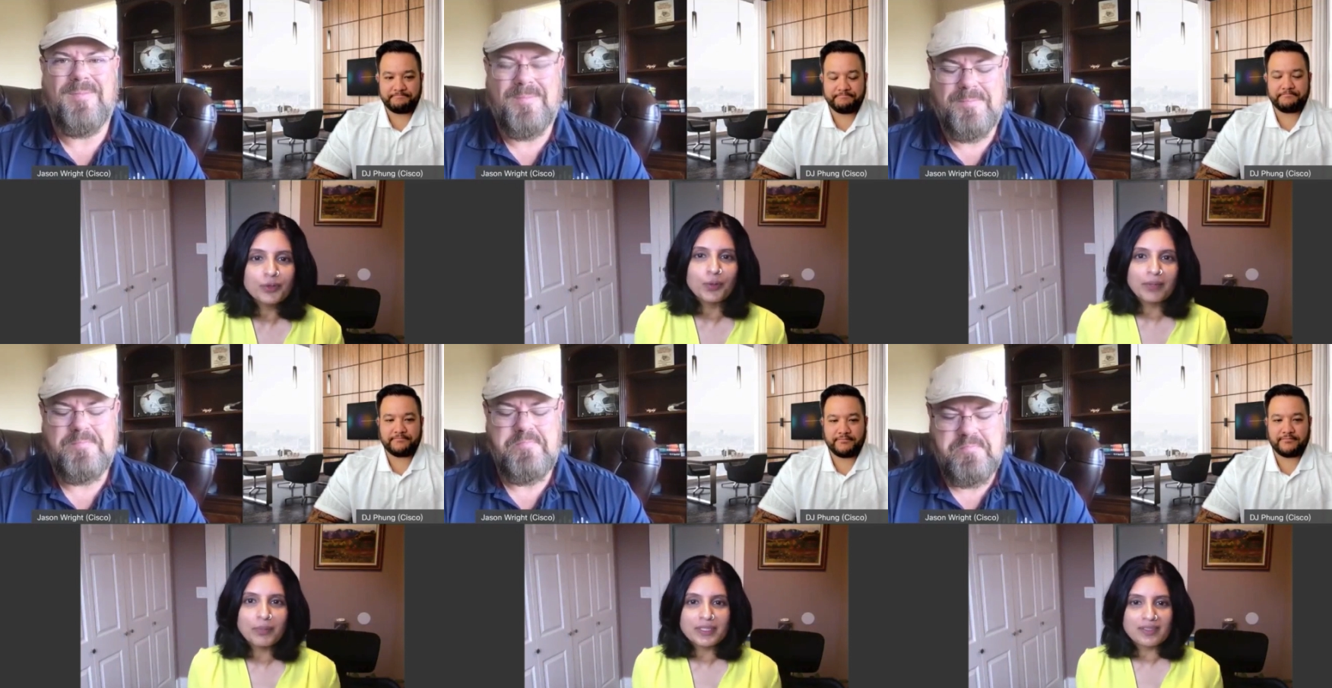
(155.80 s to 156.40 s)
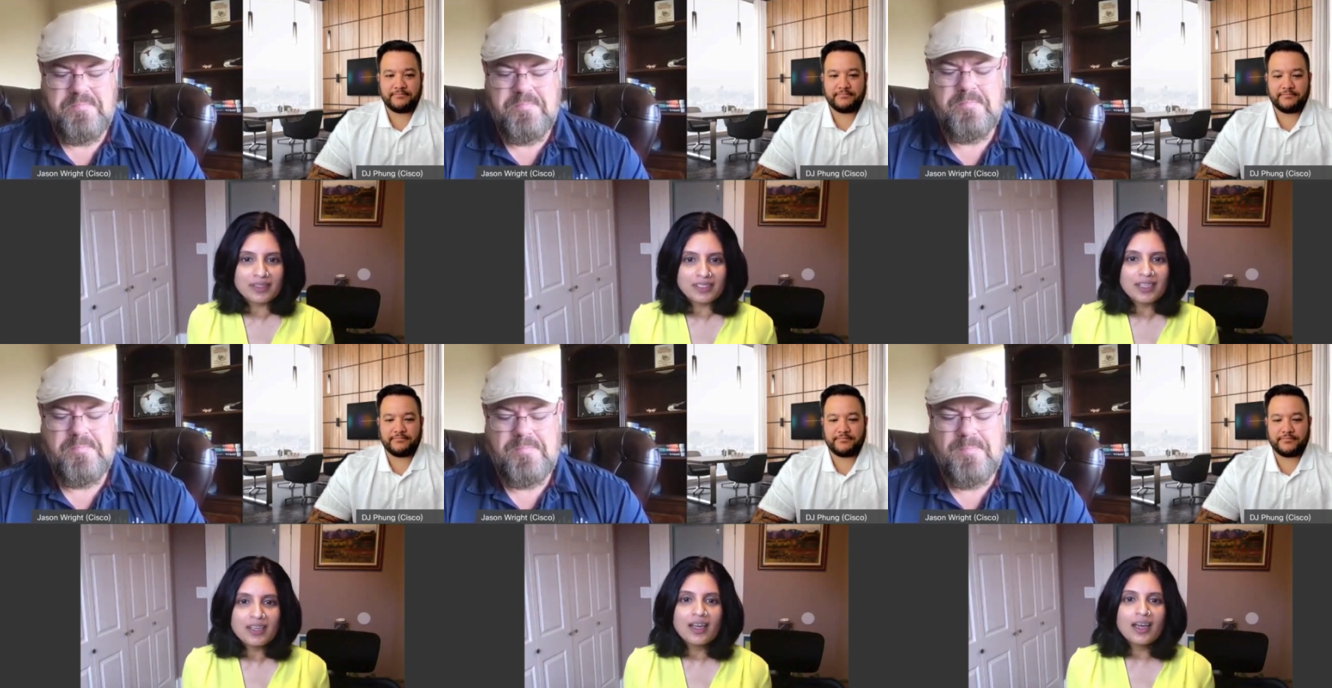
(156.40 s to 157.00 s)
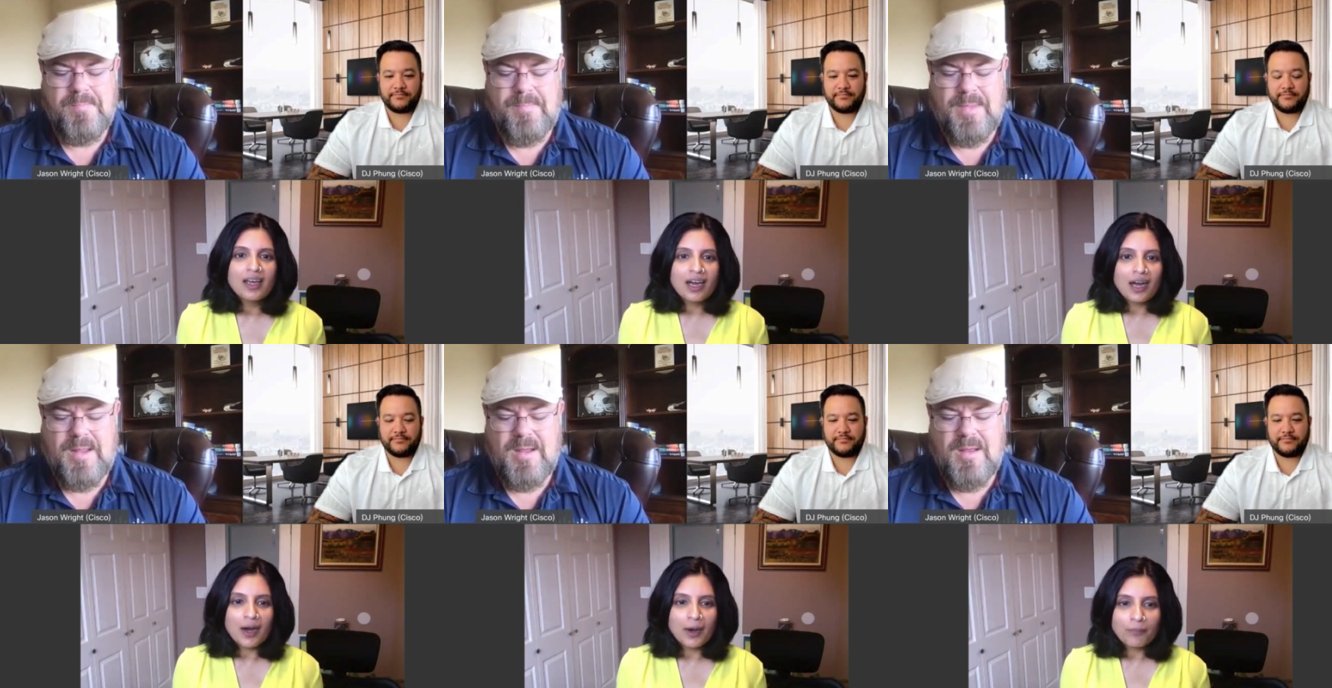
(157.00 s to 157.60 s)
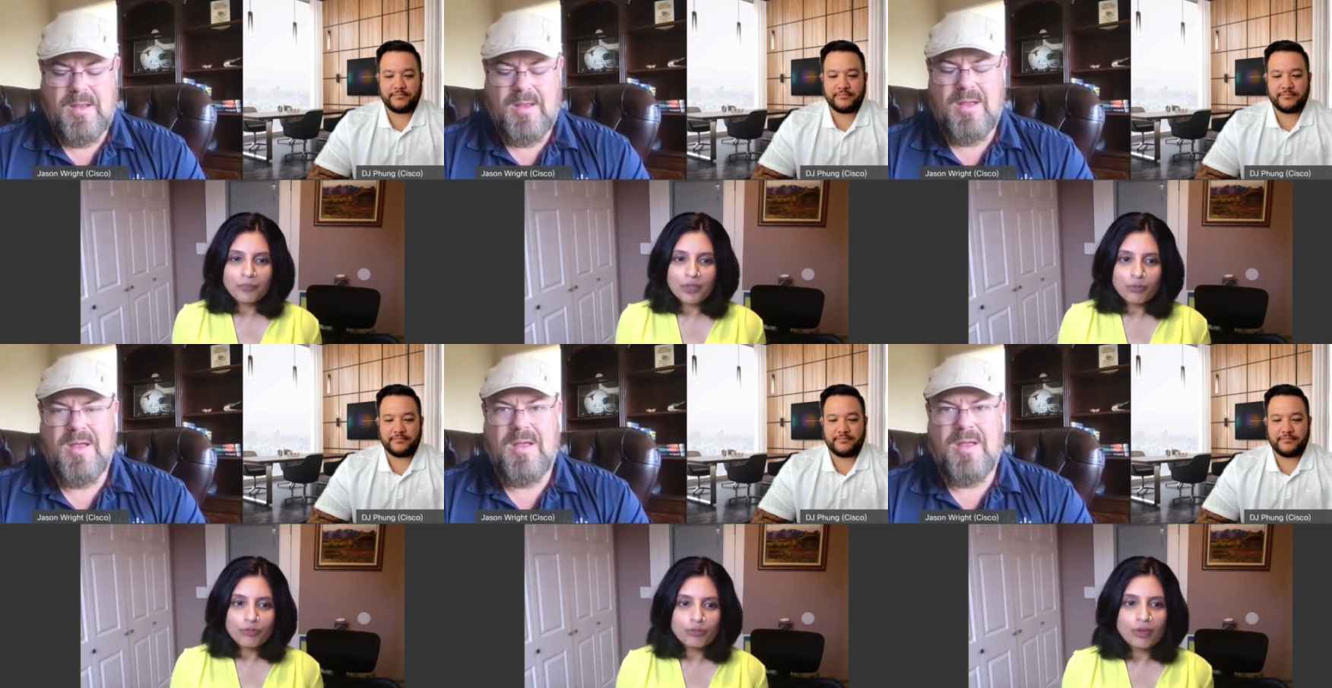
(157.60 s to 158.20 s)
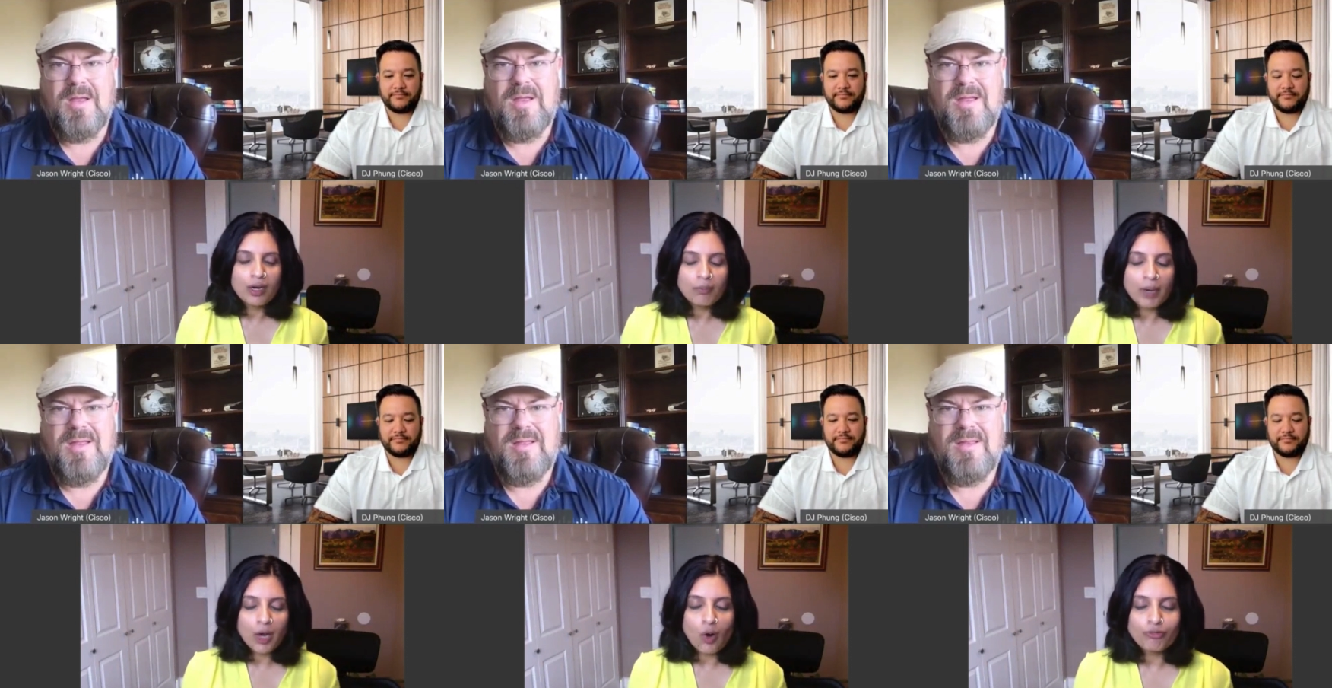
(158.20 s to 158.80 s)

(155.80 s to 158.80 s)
Speaker 1: start doing business um, uh,